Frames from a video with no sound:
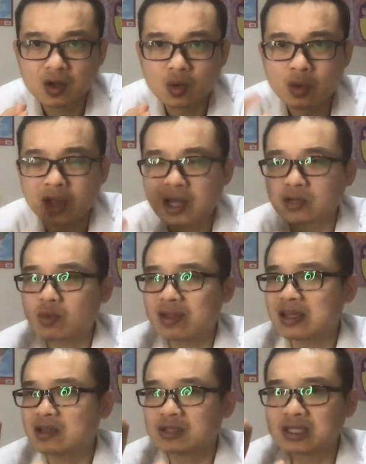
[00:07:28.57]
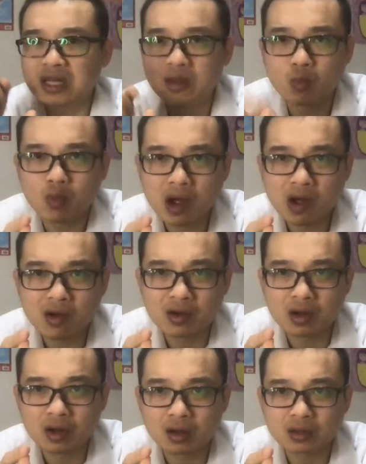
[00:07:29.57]
We ask whether you sleep well or
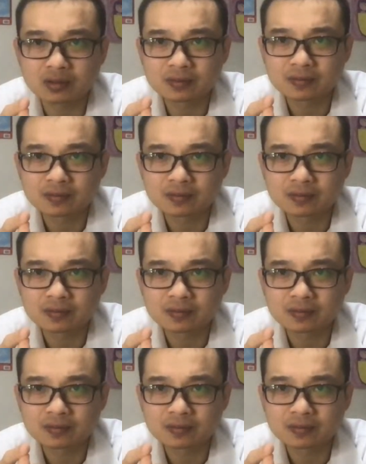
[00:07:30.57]
not